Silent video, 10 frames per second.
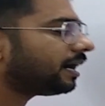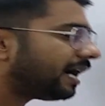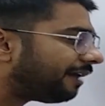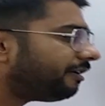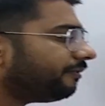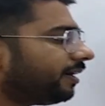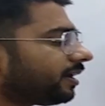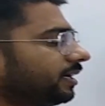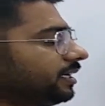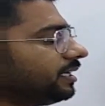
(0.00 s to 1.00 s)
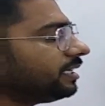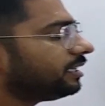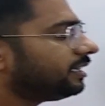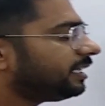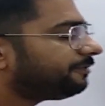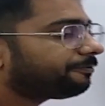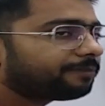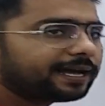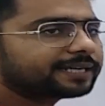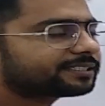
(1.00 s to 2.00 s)
However, the
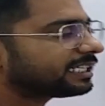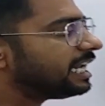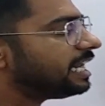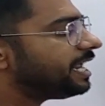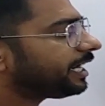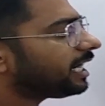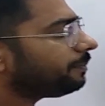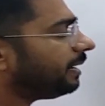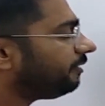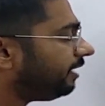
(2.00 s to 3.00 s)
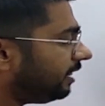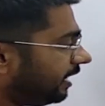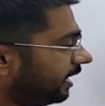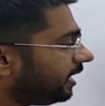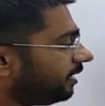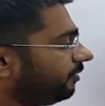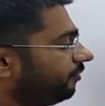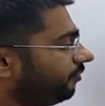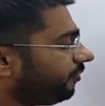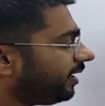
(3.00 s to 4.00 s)
flux linking between the
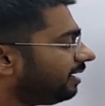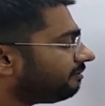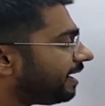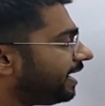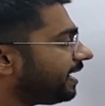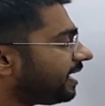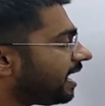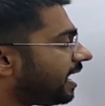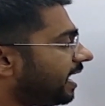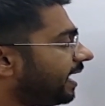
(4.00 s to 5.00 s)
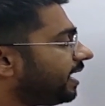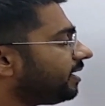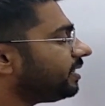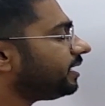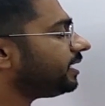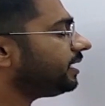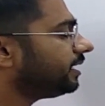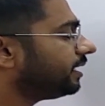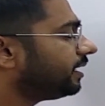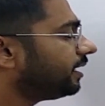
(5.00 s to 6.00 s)
field winding and
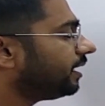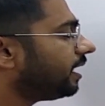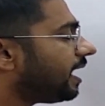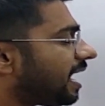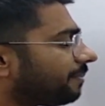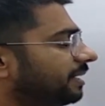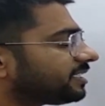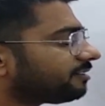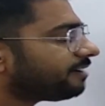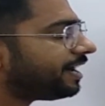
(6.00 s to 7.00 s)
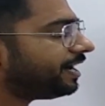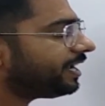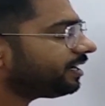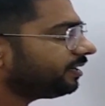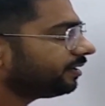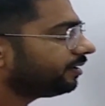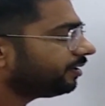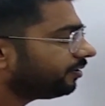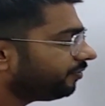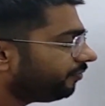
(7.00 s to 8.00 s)
the armature winding
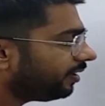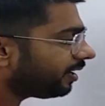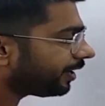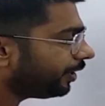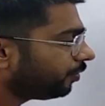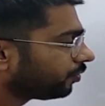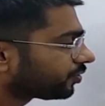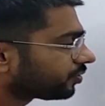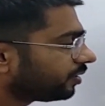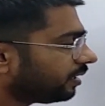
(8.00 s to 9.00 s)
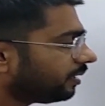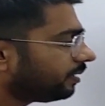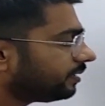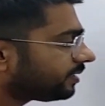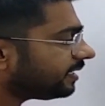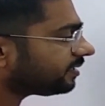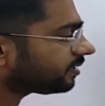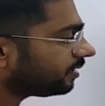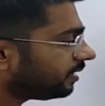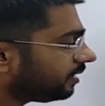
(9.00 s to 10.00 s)
will reduce,
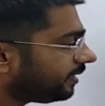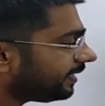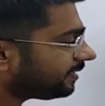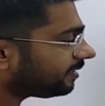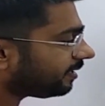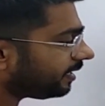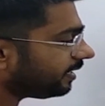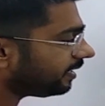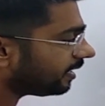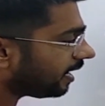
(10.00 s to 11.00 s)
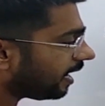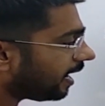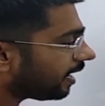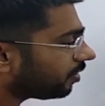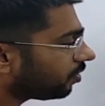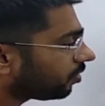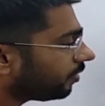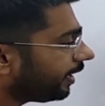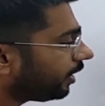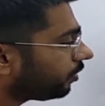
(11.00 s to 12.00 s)
since these three are not
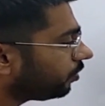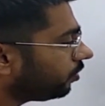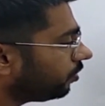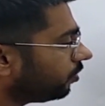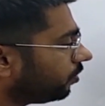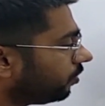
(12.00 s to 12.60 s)
going to